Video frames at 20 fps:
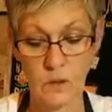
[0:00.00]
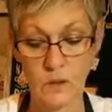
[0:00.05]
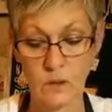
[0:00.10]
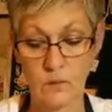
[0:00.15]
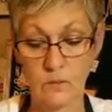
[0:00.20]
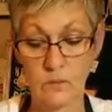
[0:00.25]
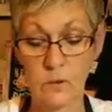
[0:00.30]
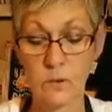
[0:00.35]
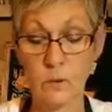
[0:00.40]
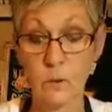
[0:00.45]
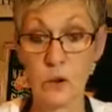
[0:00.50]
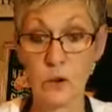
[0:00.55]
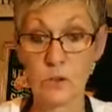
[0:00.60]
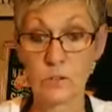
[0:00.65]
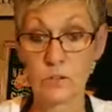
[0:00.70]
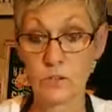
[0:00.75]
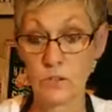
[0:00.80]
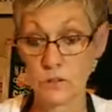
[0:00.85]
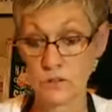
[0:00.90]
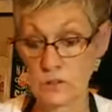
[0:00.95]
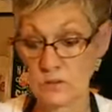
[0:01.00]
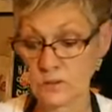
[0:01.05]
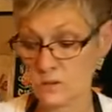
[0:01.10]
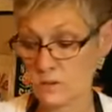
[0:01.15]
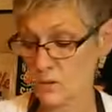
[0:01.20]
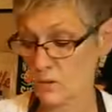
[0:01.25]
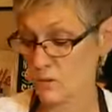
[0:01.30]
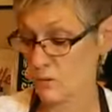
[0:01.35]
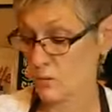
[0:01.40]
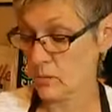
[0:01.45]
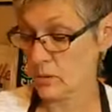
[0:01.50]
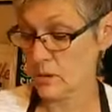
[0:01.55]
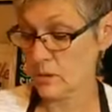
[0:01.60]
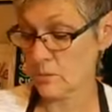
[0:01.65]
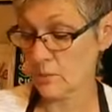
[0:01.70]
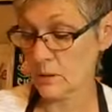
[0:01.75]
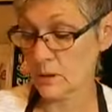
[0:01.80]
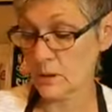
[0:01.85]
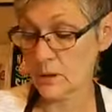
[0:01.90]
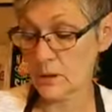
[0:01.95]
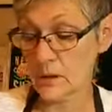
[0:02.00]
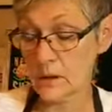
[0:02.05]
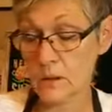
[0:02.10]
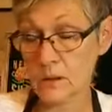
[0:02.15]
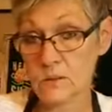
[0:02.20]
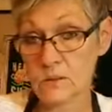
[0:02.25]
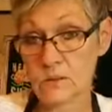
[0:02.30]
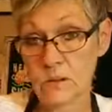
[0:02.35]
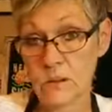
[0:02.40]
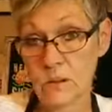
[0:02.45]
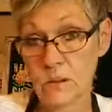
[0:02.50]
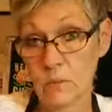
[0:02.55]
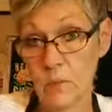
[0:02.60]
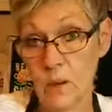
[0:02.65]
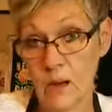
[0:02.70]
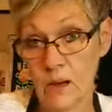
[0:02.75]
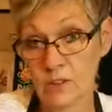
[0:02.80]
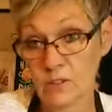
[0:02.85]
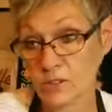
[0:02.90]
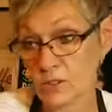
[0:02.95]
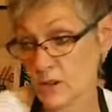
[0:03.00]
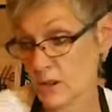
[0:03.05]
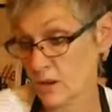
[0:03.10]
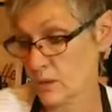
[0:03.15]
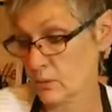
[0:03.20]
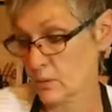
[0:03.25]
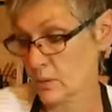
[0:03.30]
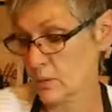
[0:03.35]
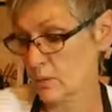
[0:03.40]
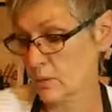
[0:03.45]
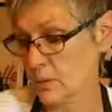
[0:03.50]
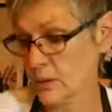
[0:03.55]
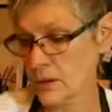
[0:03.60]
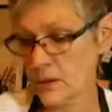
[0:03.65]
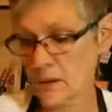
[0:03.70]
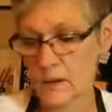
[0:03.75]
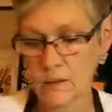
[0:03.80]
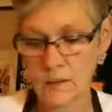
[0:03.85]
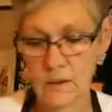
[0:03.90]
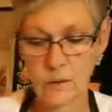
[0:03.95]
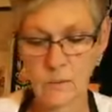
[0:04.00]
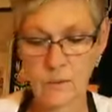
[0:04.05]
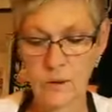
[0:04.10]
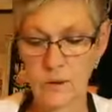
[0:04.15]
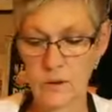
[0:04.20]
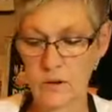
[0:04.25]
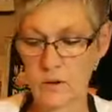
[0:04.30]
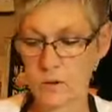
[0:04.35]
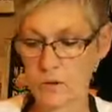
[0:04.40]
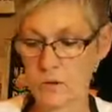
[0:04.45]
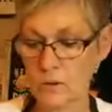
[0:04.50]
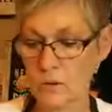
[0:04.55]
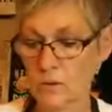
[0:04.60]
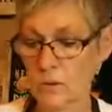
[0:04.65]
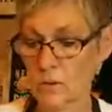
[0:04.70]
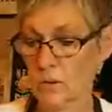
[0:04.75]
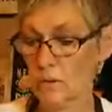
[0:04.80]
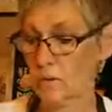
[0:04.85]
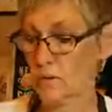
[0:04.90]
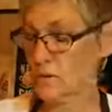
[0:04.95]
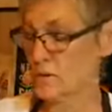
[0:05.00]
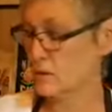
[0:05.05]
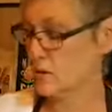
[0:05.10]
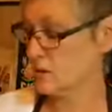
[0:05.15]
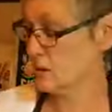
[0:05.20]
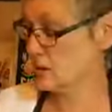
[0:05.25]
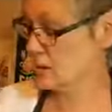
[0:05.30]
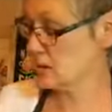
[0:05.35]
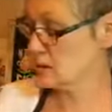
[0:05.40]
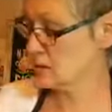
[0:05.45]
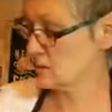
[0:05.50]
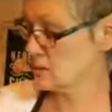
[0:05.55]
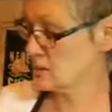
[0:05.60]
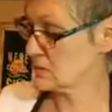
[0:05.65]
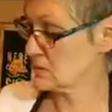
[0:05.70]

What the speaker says: If you're watching this on replay, type hashtag replay. That way I know that you've seen it.